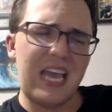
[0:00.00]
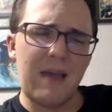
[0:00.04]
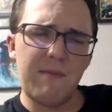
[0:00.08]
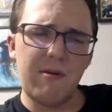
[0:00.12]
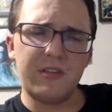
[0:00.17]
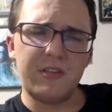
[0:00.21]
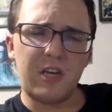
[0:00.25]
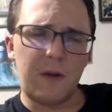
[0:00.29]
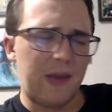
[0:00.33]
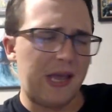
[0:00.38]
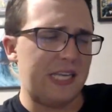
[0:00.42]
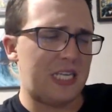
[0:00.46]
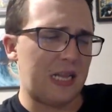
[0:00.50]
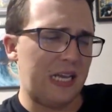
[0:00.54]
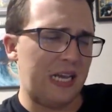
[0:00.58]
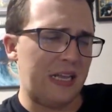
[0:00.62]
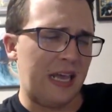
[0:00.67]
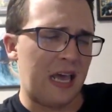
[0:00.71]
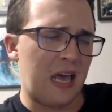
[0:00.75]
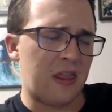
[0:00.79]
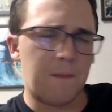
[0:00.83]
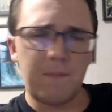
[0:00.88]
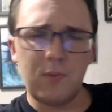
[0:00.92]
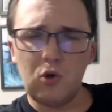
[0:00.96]
gamers are basically
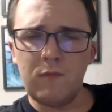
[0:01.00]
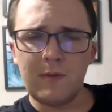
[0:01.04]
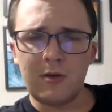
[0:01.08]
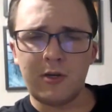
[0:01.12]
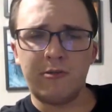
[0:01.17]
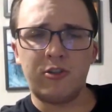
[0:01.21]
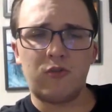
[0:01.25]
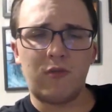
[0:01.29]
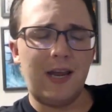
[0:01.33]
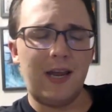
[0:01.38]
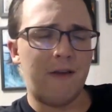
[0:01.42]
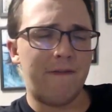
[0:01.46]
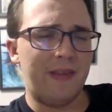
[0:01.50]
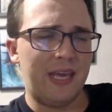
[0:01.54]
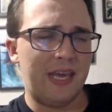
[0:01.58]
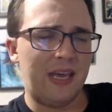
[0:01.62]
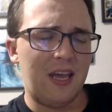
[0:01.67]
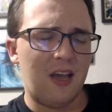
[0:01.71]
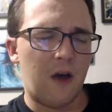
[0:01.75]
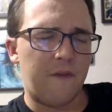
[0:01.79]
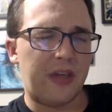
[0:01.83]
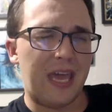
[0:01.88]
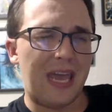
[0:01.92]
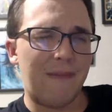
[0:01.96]
the boomers, right, of the
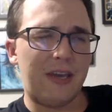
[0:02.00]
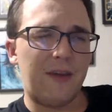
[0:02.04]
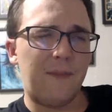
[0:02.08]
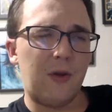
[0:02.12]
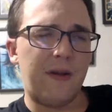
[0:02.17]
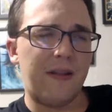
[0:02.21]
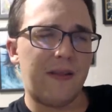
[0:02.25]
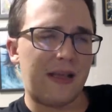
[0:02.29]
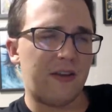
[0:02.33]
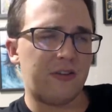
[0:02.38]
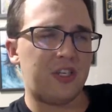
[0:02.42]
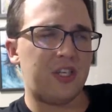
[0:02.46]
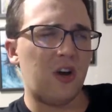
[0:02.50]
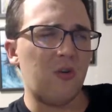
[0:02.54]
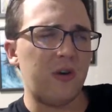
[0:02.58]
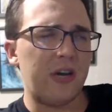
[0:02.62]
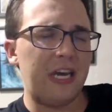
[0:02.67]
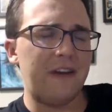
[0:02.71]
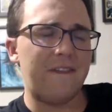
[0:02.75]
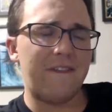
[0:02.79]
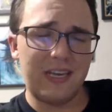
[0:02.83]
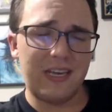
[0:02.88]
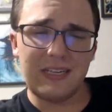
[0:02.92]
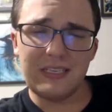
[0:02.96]
gaming community. Like, they're so
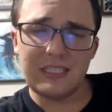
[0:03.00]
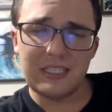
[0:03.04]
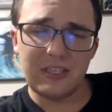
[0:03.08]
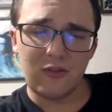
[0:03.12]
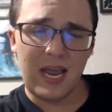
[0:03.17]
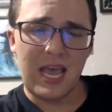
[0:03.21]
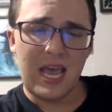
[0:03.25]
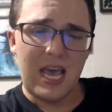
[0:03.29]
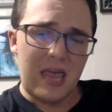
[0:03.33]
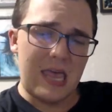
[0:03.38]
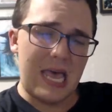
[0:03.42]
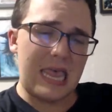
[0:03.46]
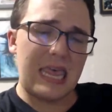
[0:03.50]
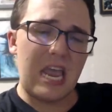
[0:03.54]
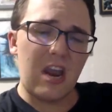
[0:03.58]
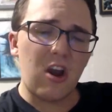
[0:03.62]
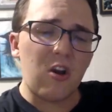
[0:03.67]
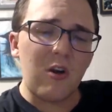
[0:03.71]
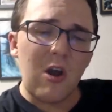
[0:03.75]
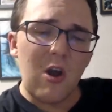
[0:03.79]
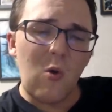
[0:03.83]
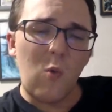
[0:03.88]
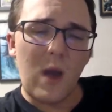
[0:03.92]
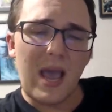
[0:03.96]
convinced, right, that
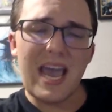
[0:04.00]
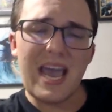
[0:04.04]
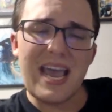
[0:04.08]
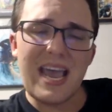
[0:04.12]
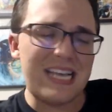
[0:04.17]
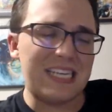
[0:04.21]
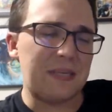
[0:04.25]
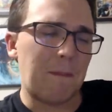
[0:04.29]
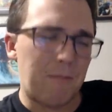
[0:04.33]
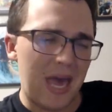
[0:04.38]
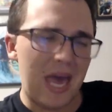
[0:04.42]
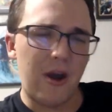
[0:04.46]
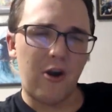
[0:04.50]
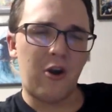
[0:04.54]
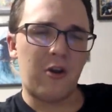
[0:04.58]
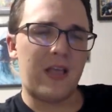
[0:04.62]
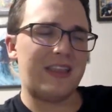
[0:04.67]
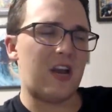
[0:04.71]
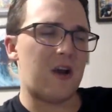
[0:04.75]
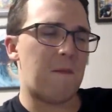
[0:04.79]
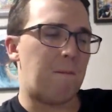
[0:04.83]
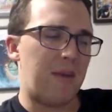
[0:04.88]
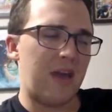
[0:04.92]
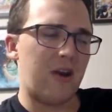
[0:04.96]
their way is better.
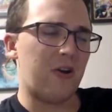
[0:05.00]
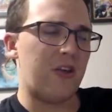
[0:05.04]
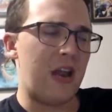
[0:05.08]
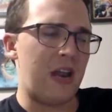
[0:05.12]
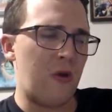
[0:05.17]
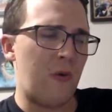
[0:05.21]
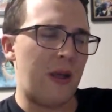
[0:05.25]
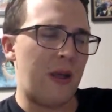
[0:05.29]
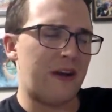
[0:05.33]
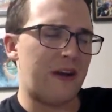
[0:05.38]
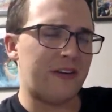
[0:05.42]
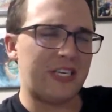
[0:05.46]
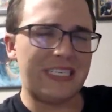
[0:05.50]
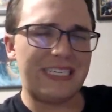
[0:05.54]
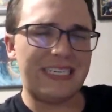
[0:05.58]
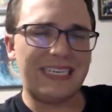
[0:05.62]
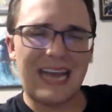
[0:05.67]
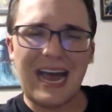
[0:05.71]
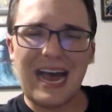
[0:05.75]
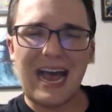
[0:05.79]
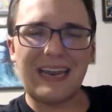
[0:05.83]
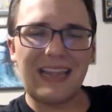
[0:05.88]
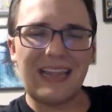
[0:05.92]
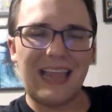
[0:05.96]
Like, they're better than you, and they're just
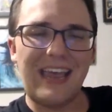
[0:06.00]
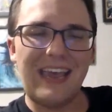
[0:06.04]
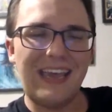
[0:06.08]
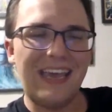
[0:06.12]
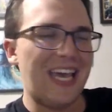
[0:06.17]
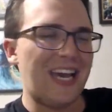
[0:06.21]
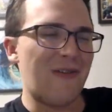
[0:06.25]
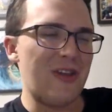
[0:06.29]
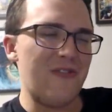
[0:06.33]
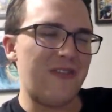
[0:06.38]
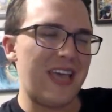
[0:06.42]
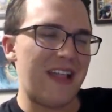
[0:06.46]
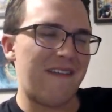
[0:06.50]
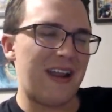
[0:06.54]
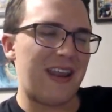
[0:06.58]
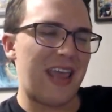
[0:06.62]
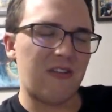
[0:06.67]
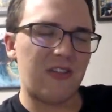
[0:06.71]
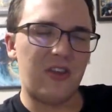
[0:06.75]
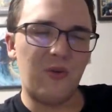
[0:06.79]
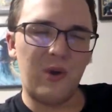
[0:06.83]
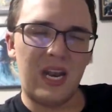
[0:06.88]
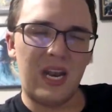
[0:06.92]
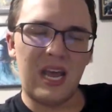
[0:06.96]
not. Like, when you get
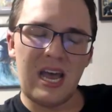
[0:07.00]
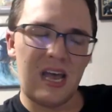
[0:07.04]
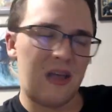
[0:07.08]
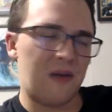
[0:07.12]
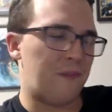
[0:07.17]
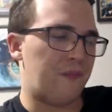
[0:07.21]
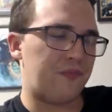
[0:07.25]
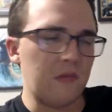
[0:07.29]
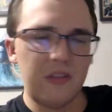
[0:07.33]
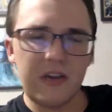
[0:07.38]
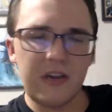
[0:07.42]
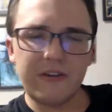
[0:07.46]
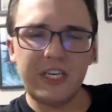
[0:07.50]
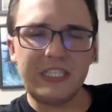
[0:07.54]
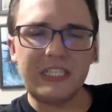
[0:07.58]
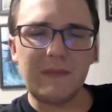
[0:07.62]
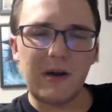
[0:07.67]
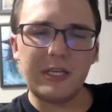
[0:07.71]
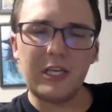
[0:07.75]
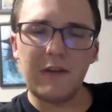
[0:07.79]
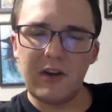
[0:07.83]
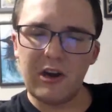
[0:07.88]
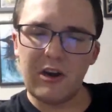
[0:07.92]
down to it, they're just a bunch of